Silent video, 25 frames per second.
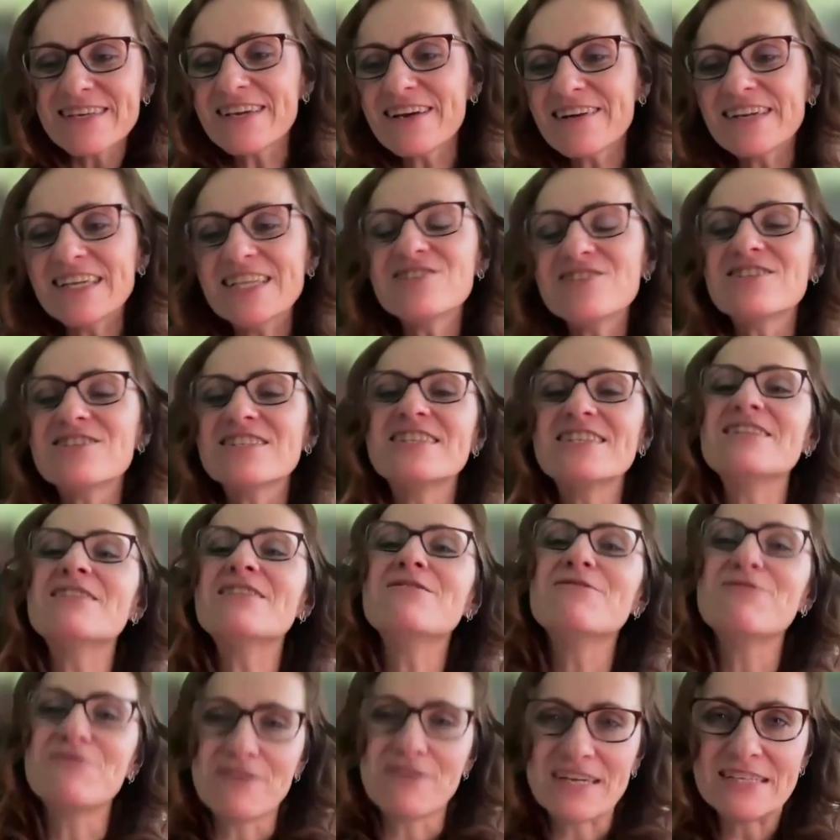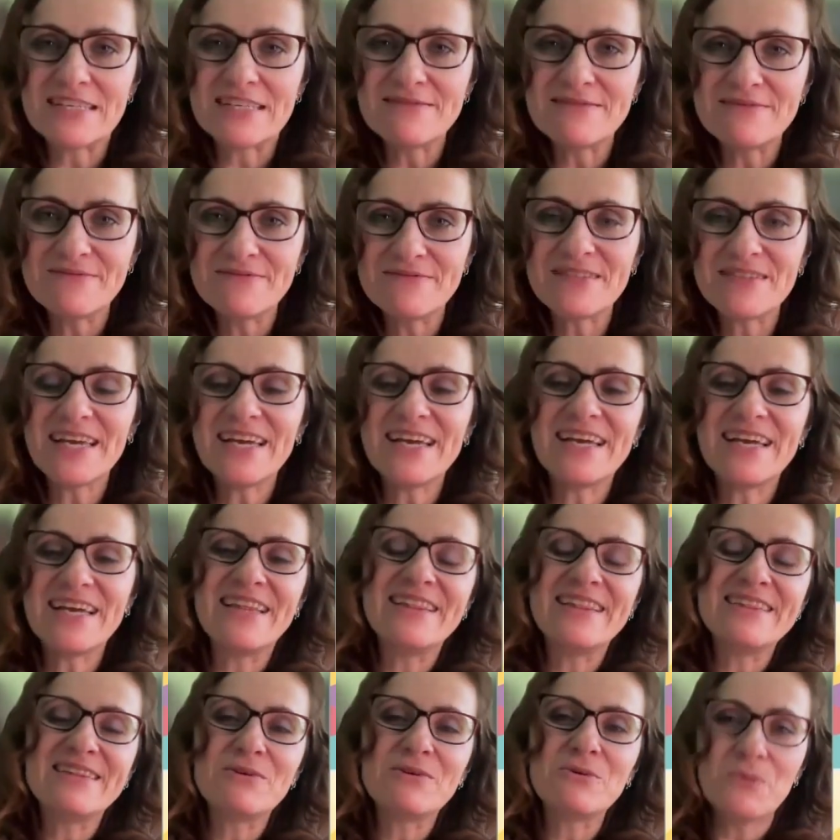are interested in fun,
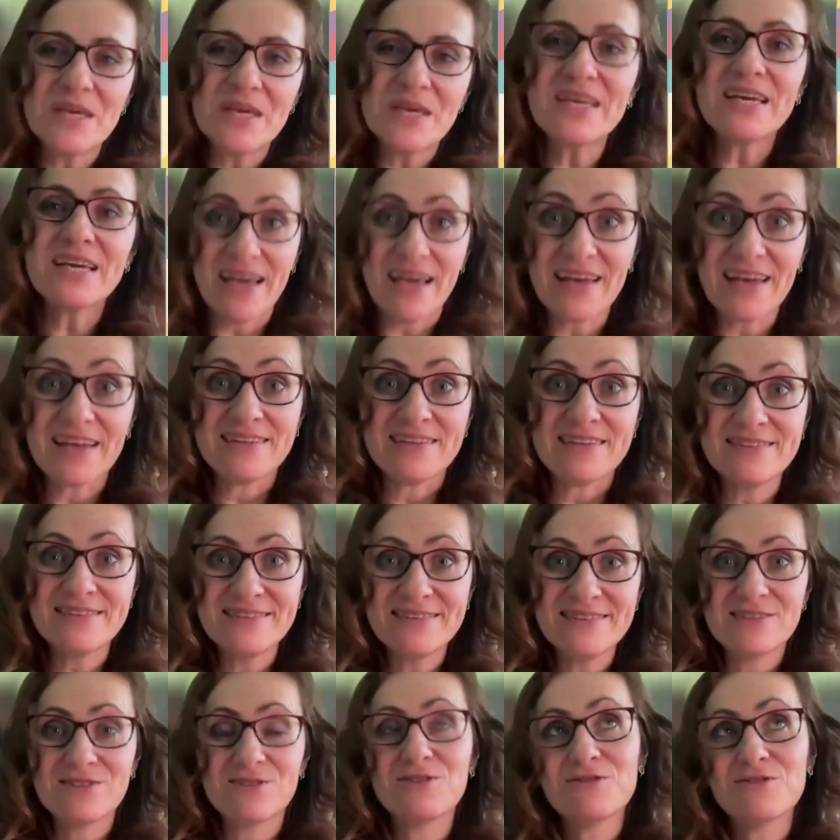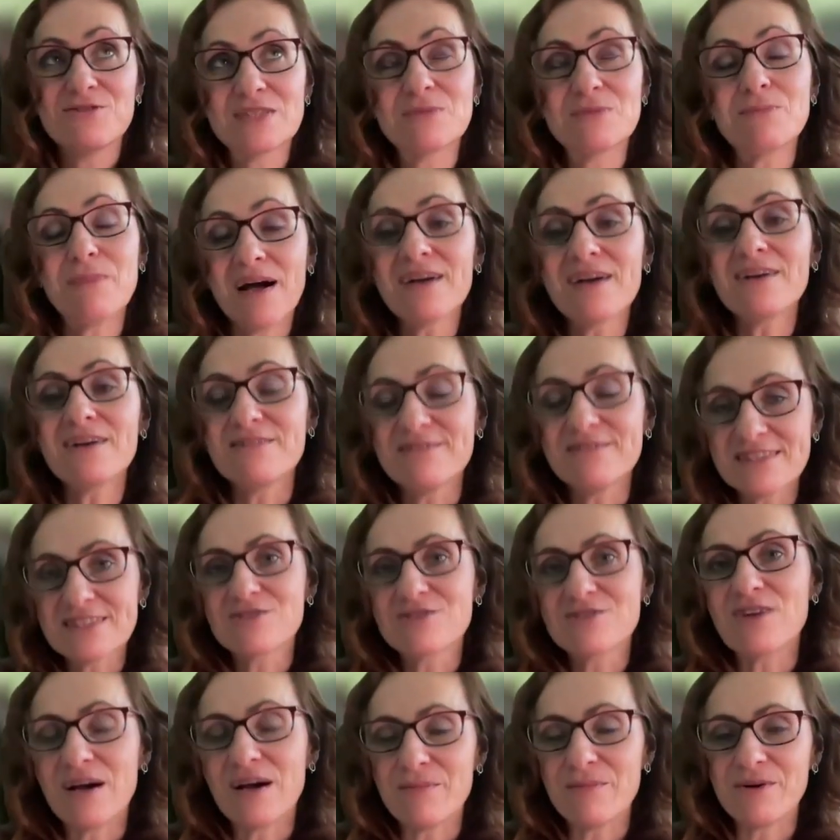and we can sort of smuggle this
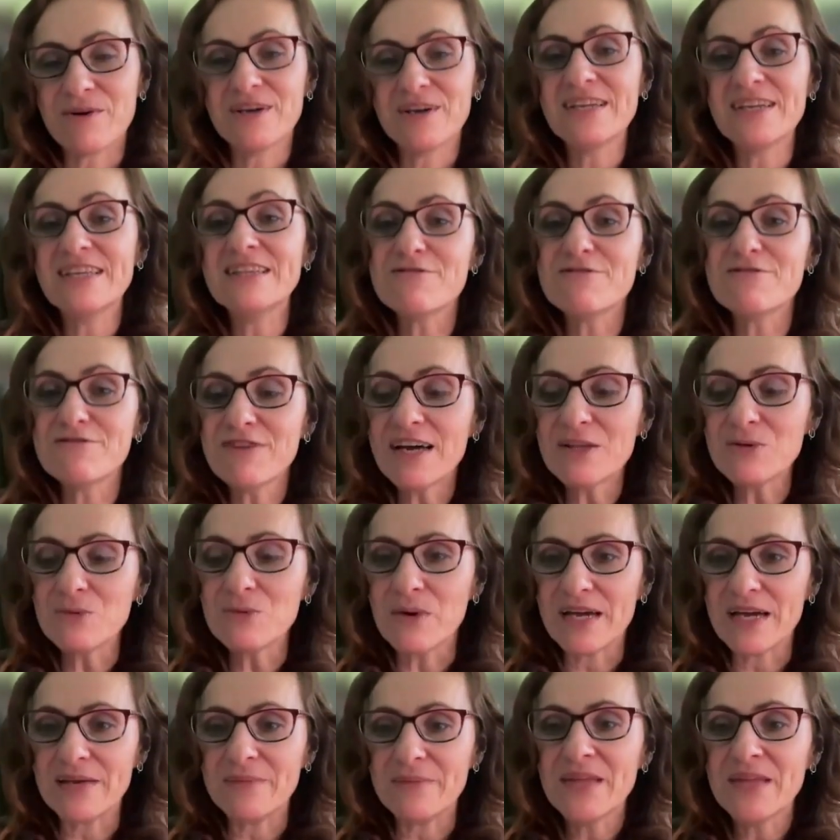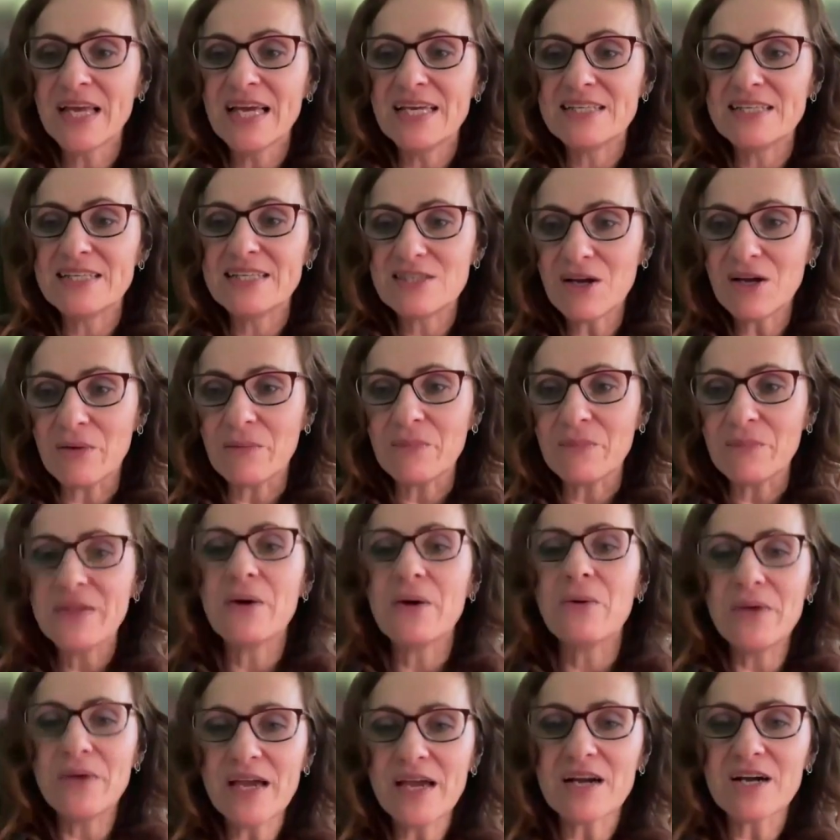grammar in a fun way. So
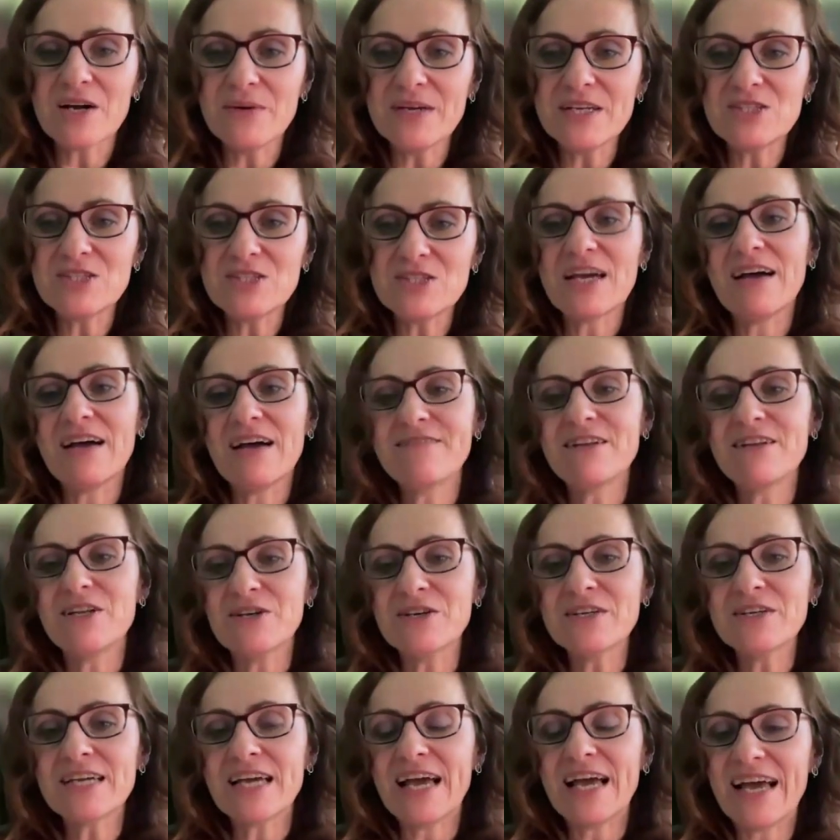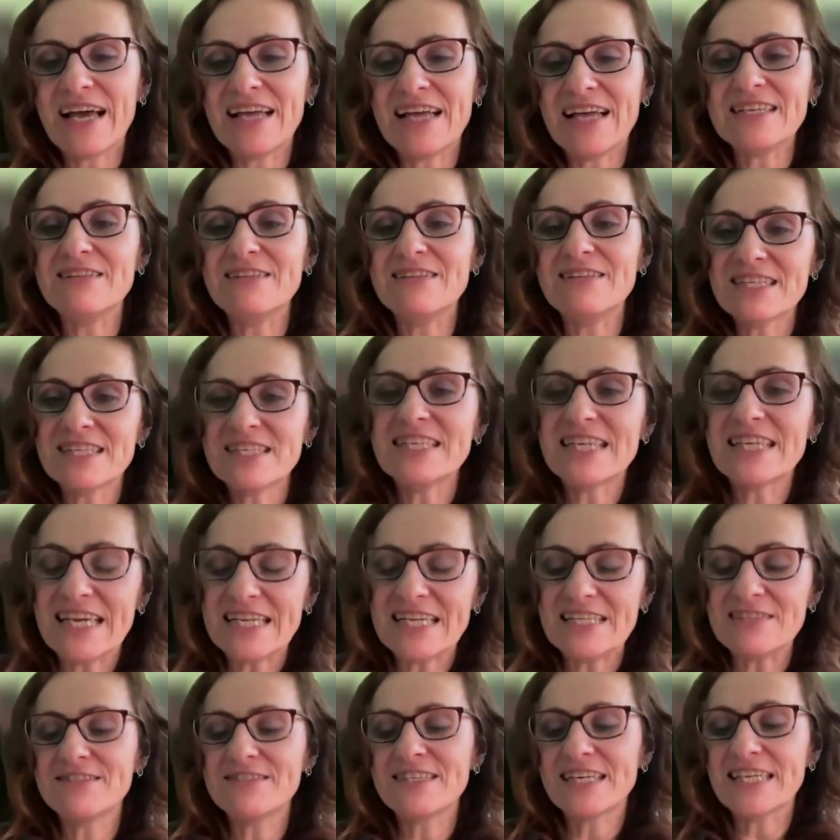we are going to have a look at
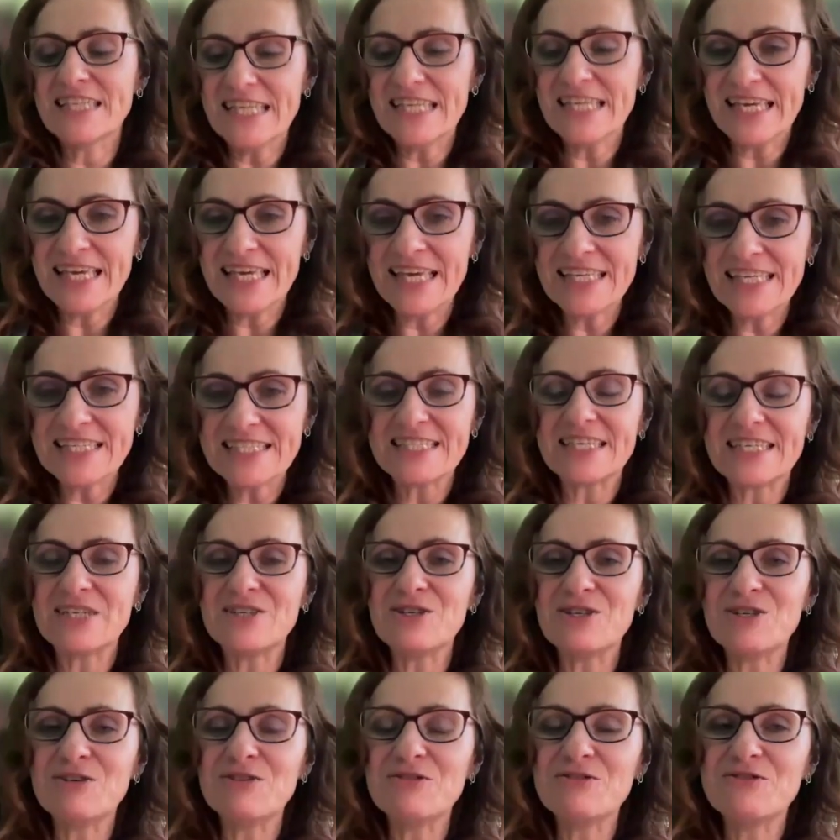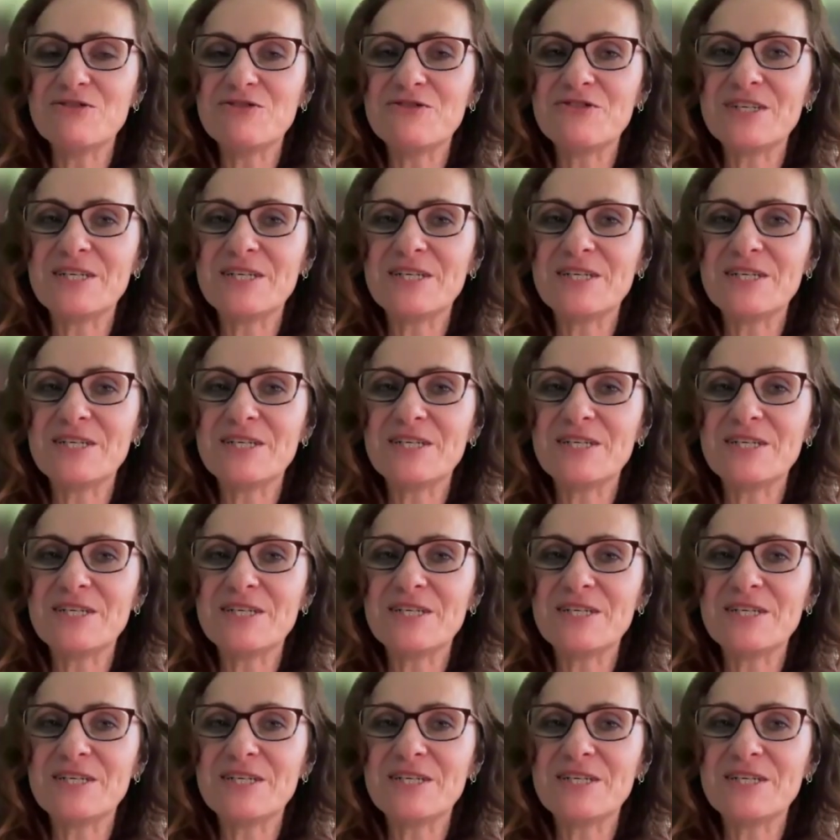investigative techniques of